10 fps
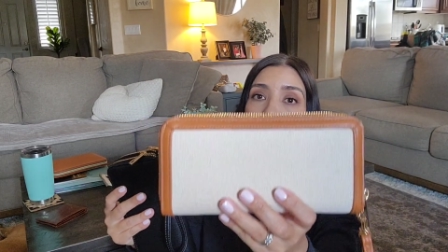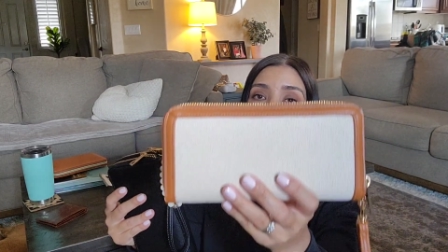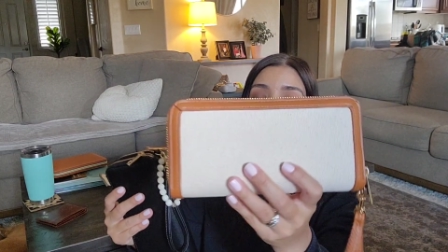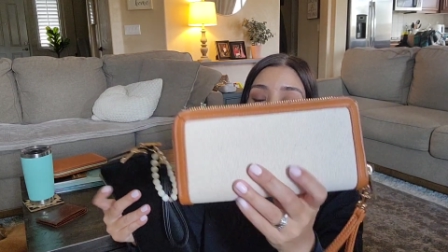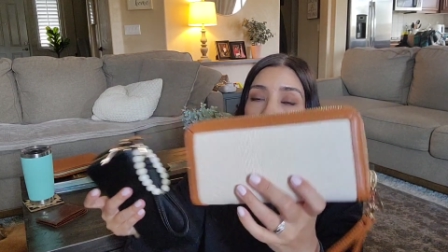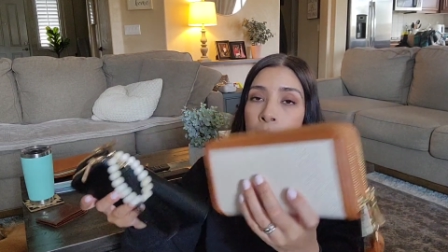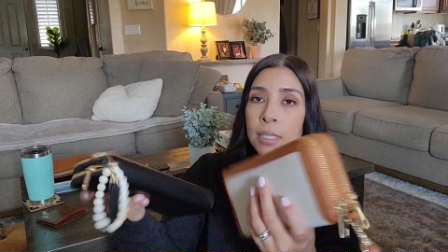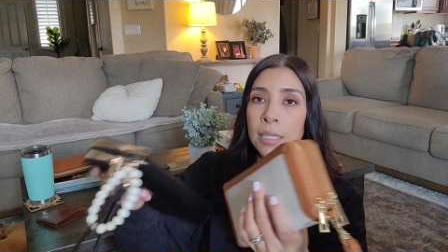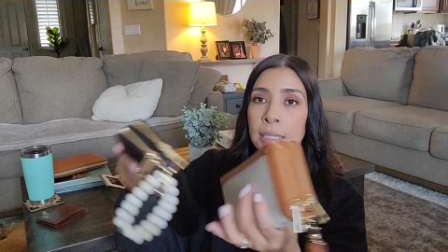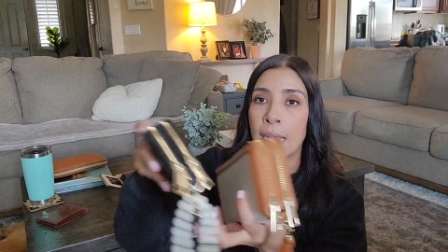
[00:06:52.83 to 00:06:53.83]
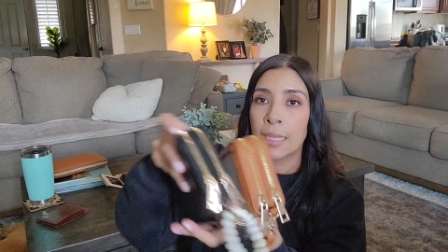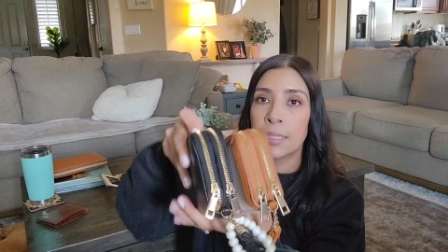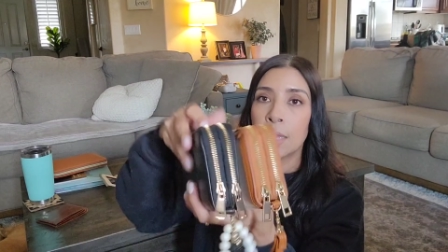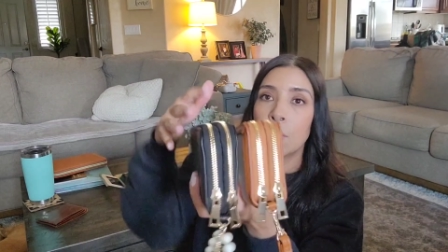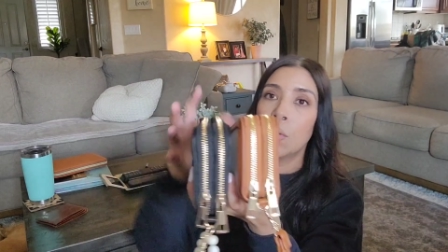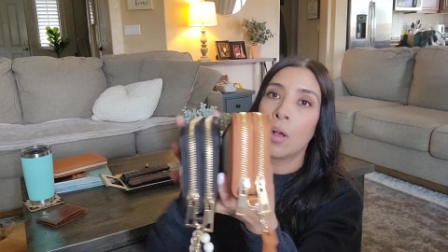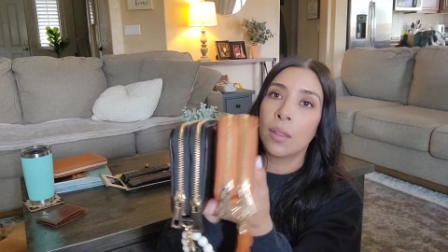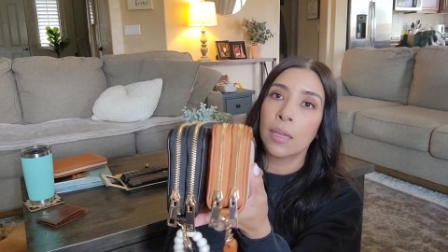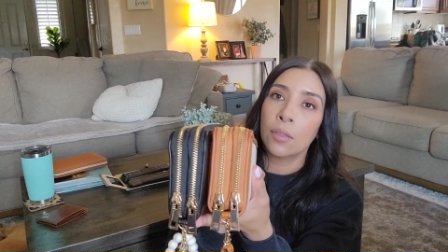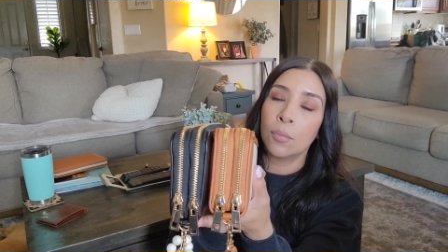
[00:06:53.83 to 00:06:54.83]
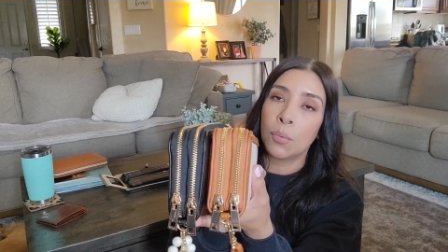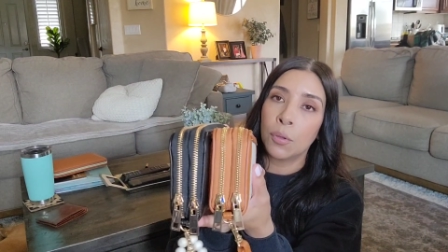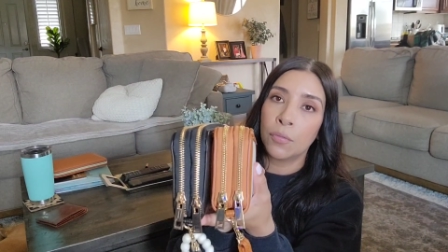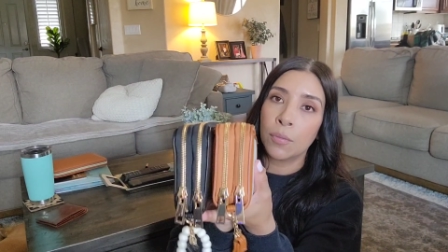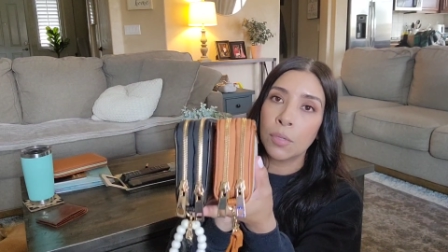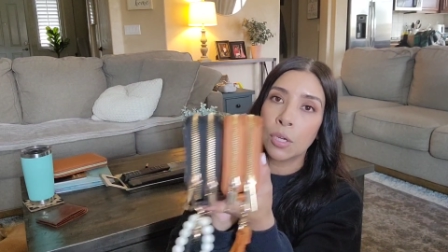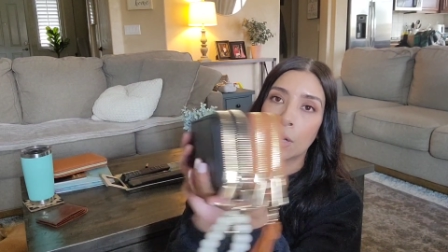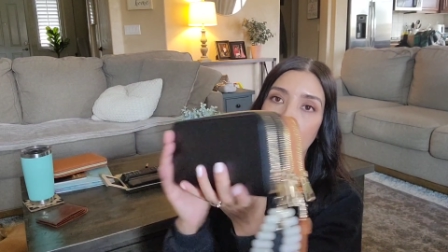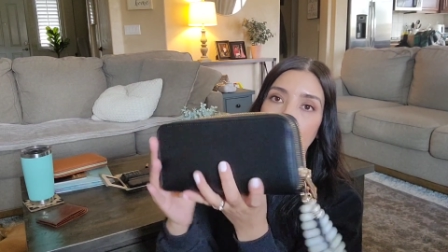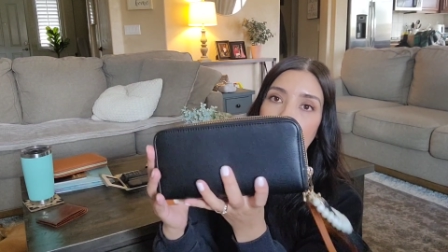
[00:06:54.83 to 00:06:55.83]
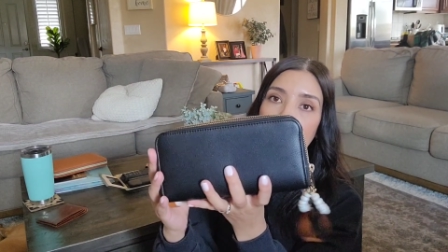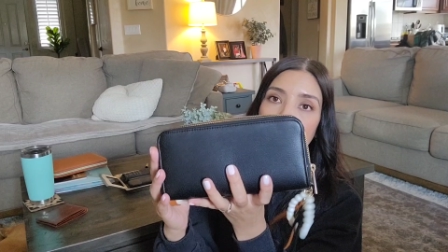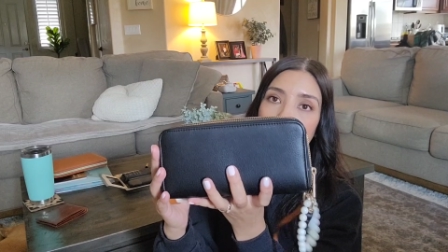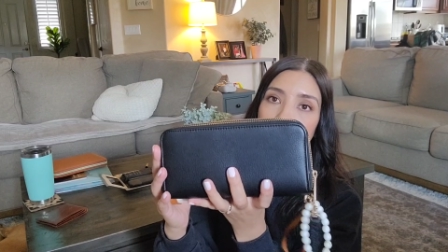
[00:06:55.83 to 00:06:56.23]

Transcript: And so it's the exact same wallet. They're both from Target.